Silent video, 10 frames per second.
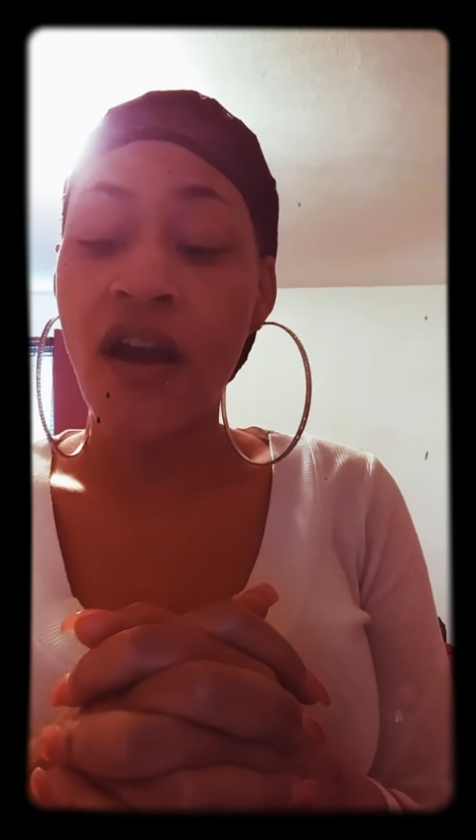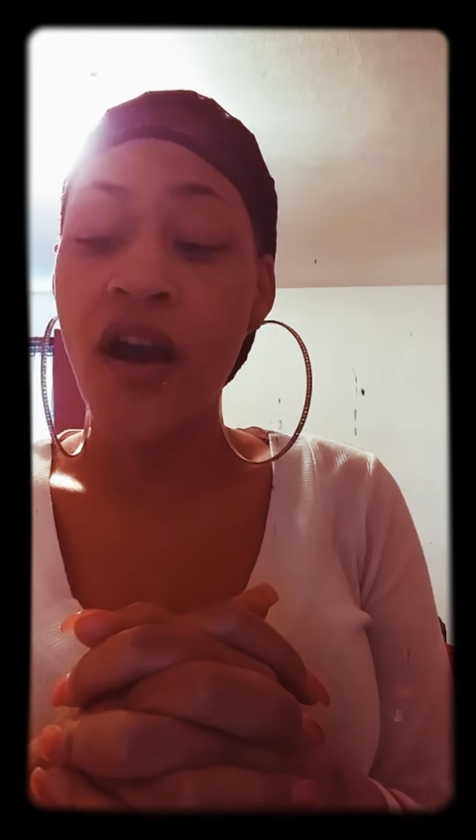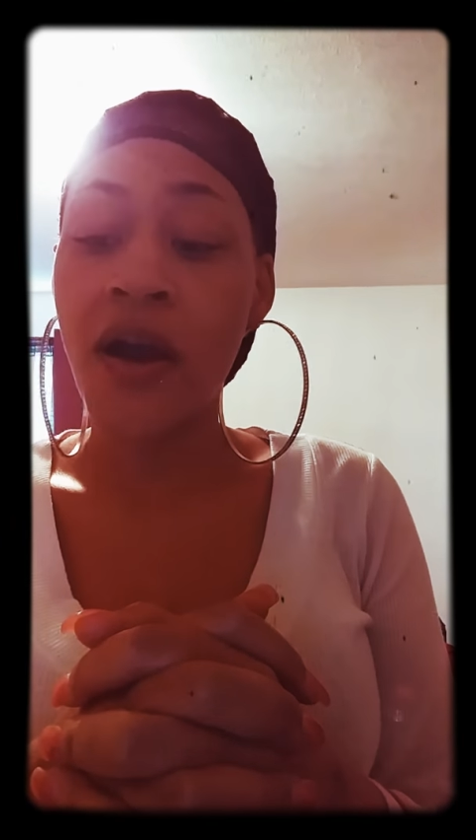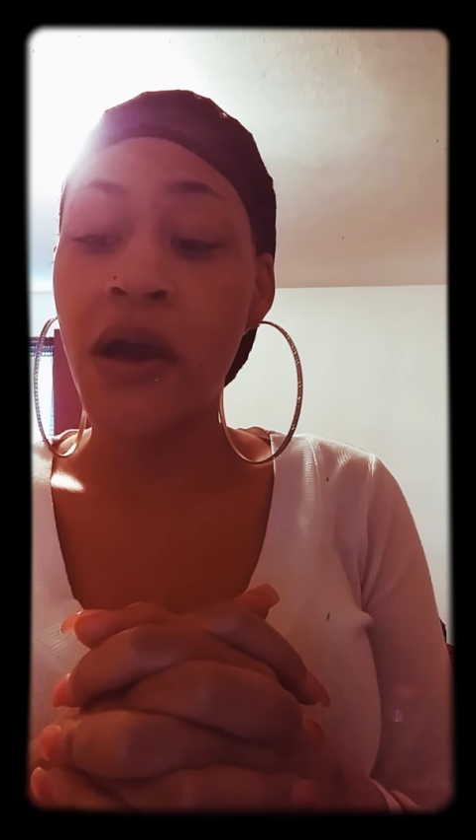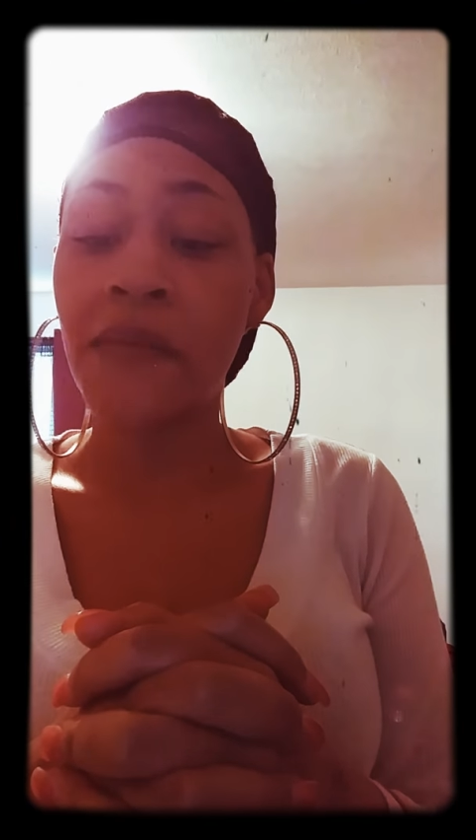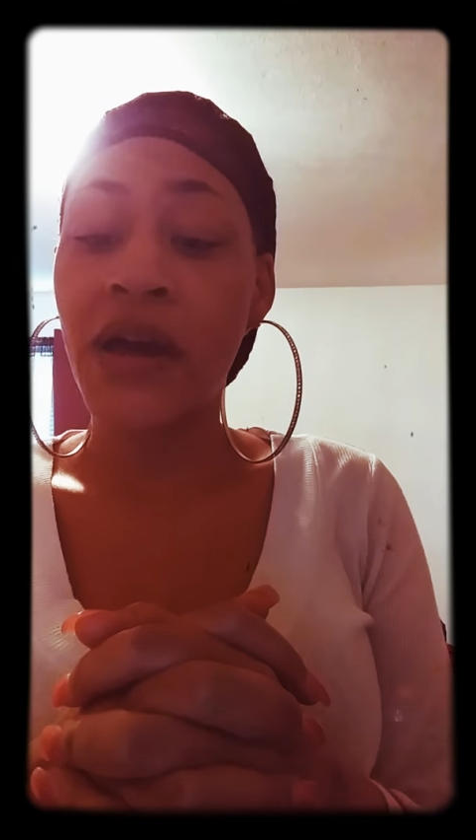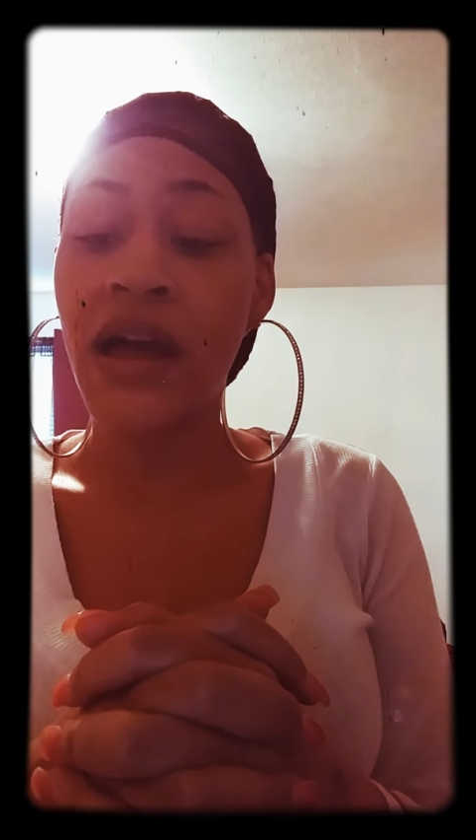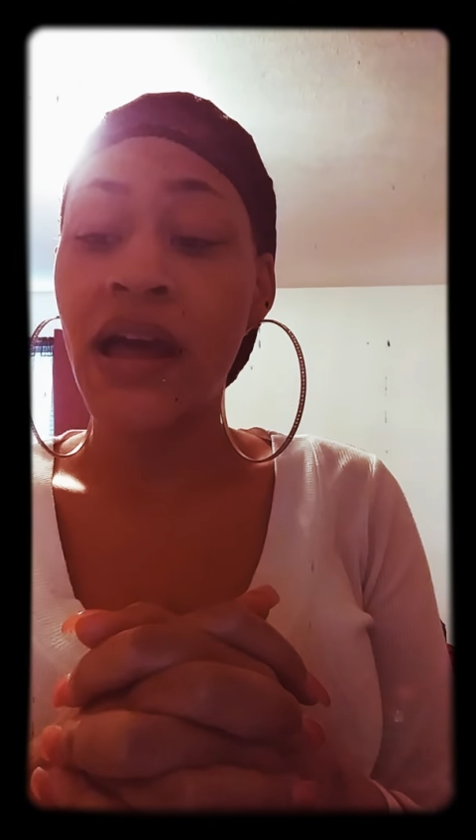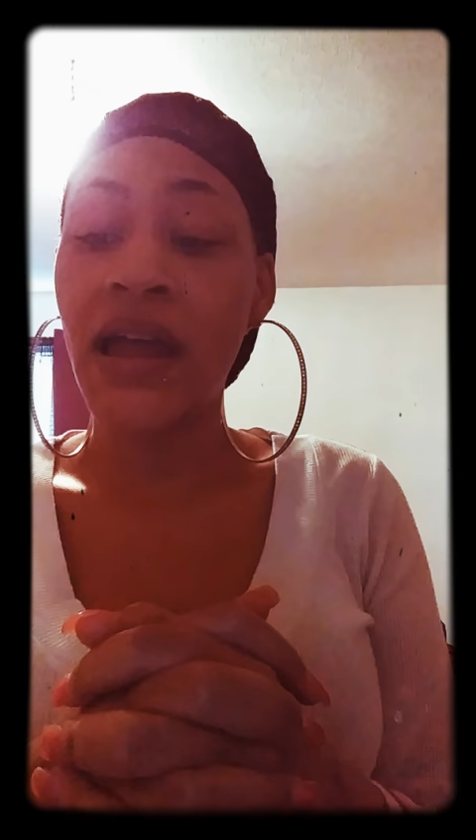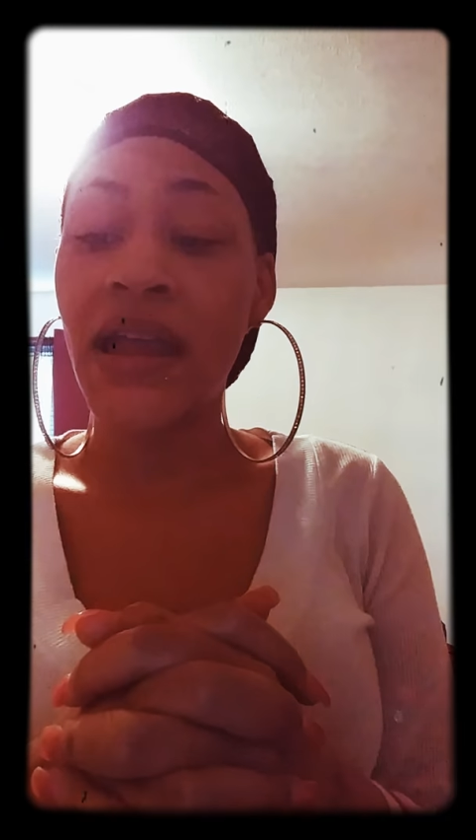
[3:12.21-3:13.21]

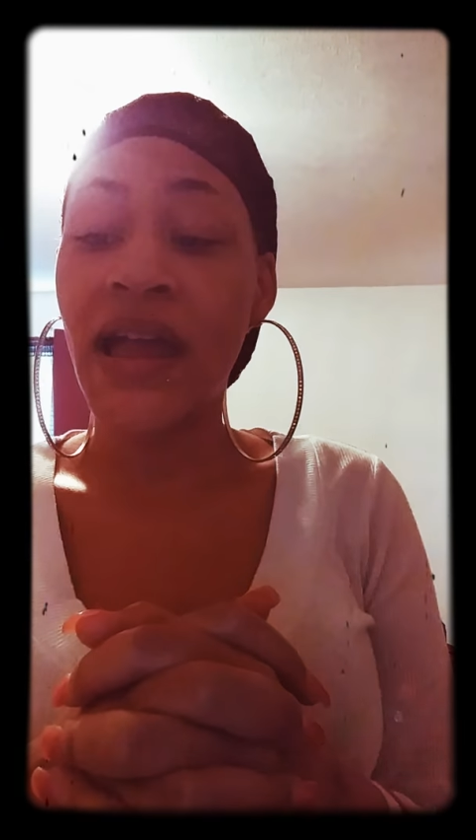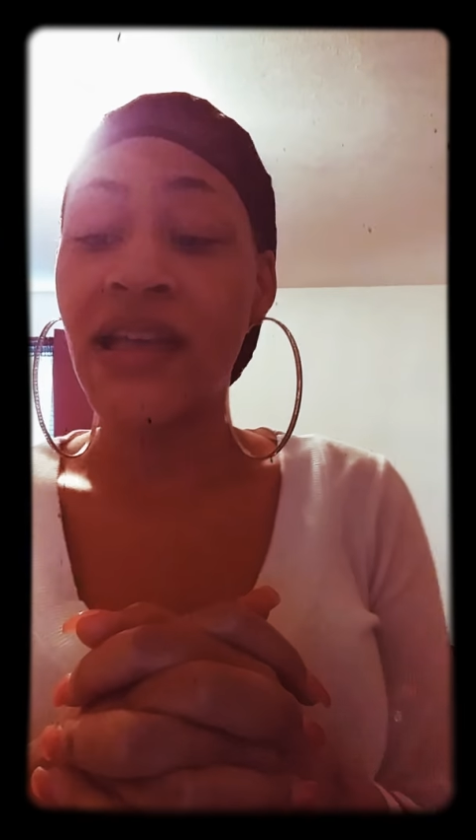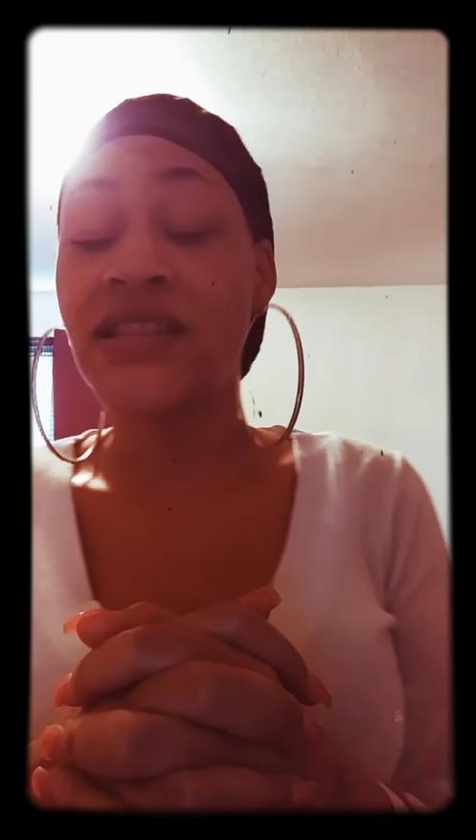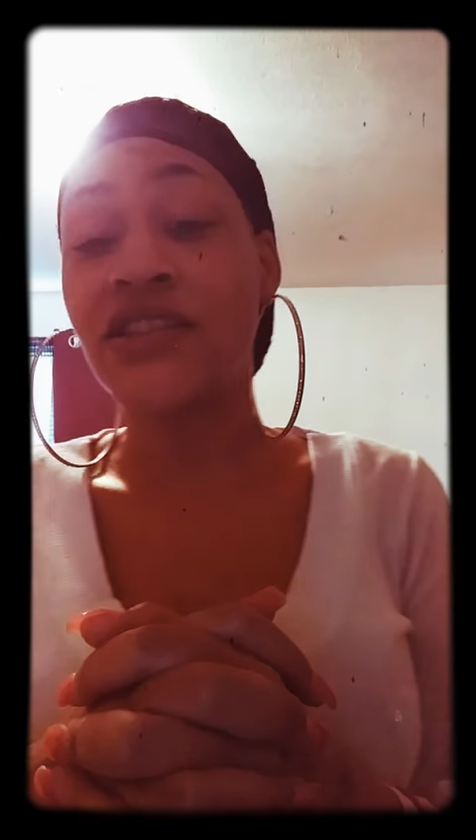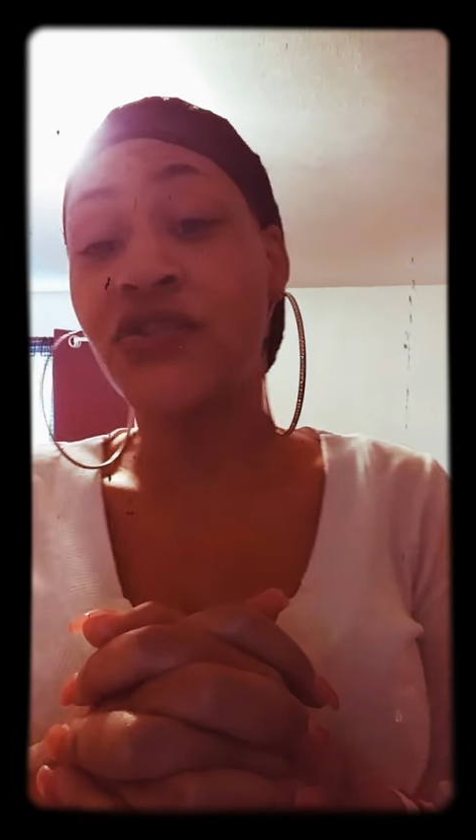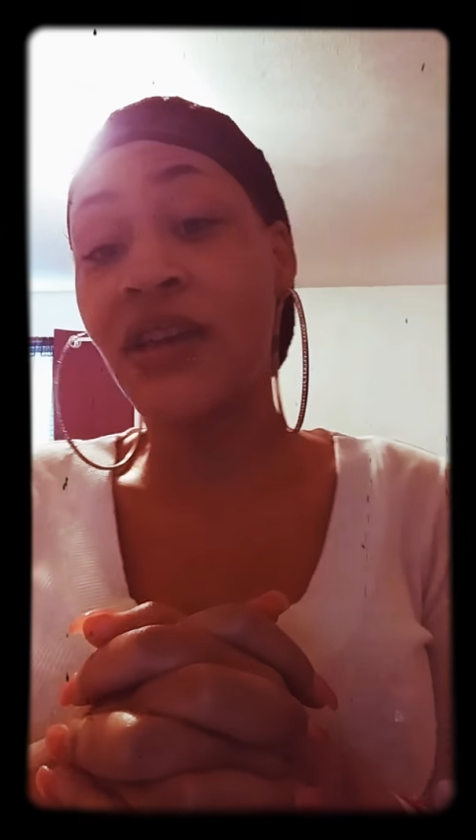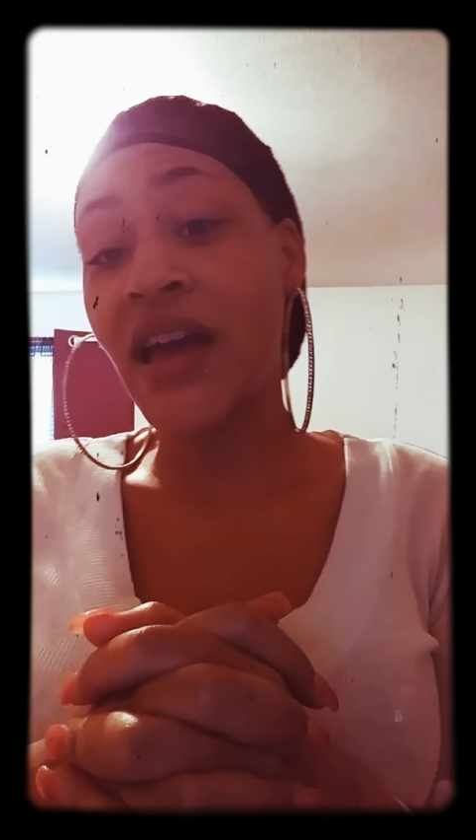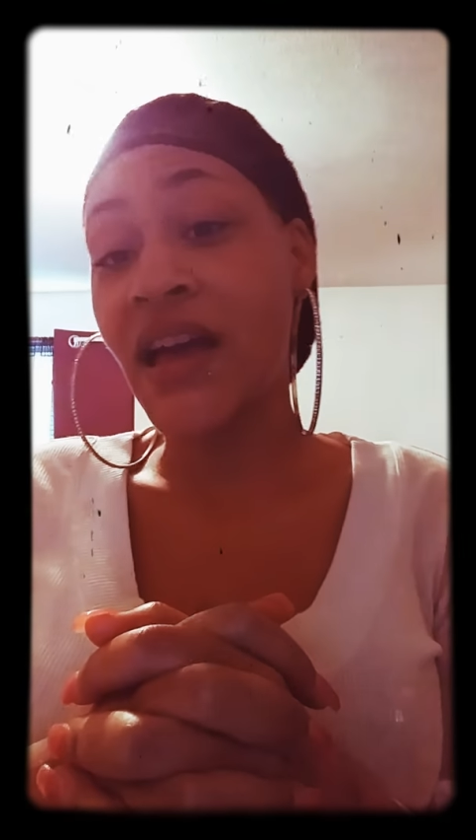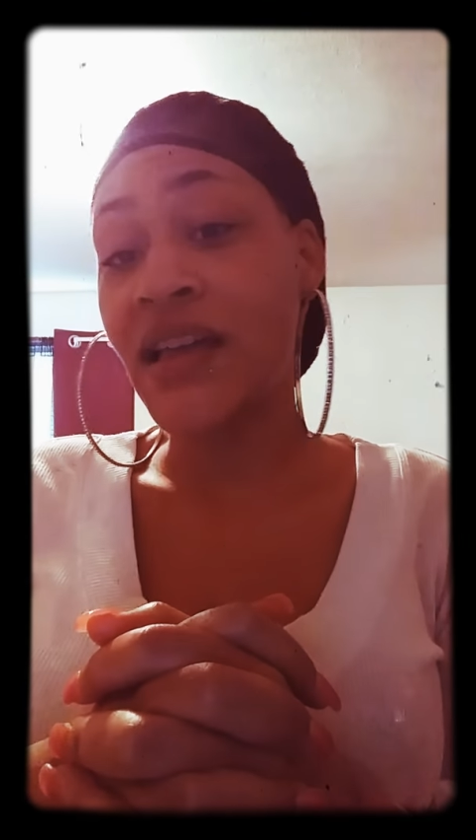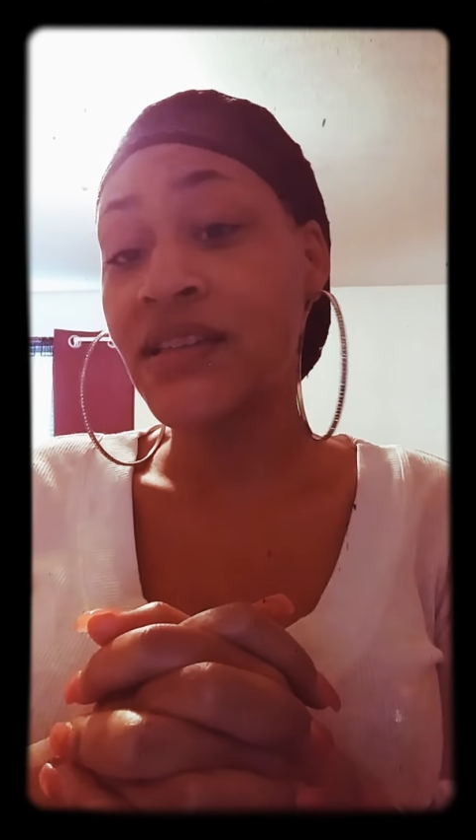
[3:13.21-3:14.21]
I ask that you
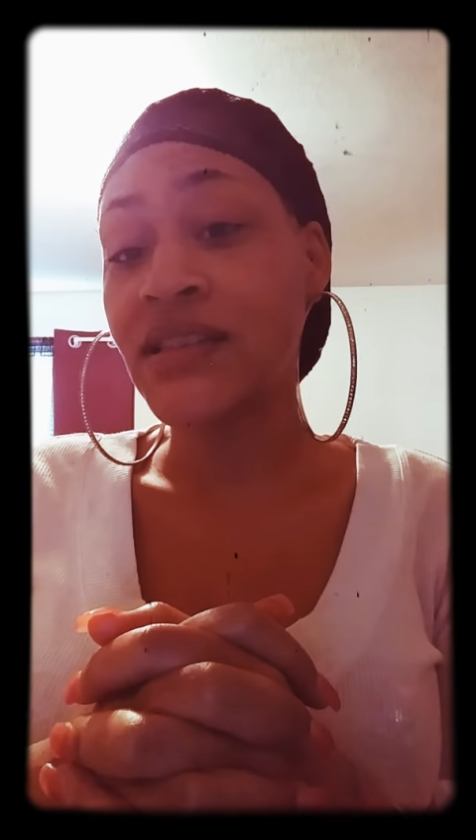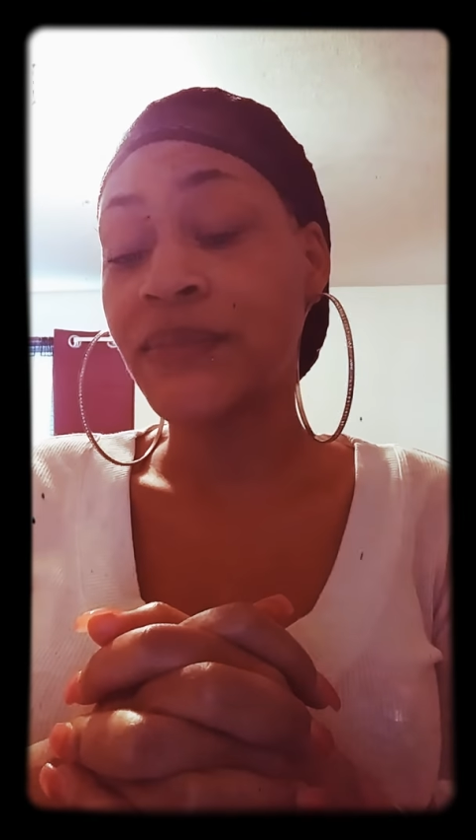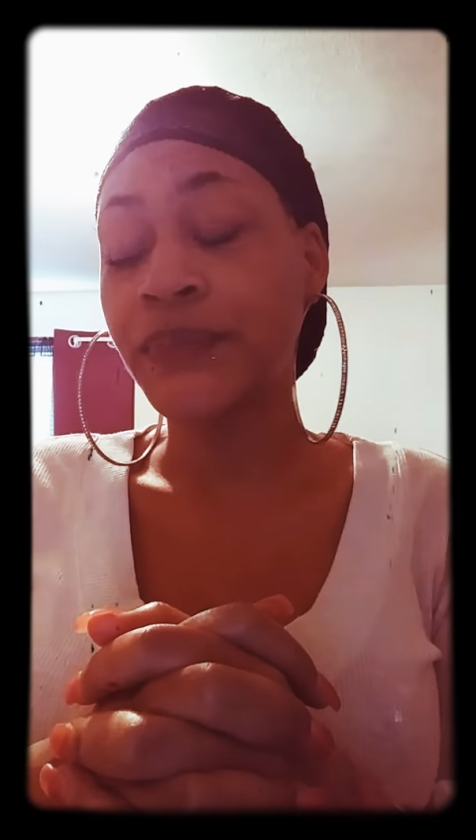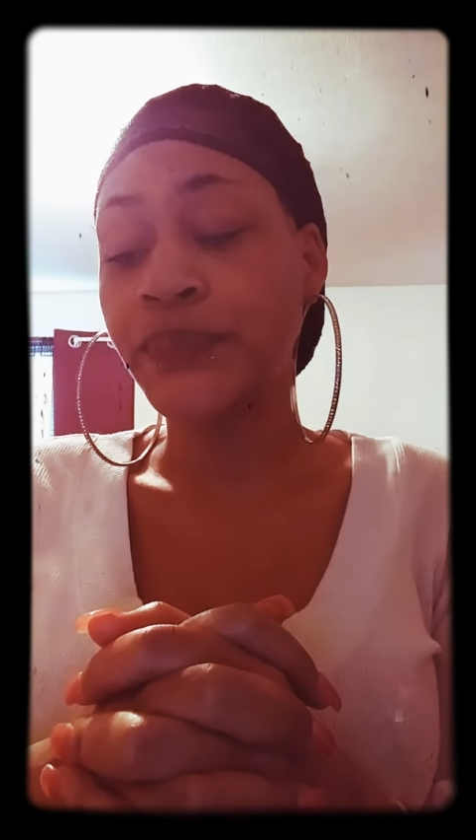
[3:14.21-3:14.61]
guys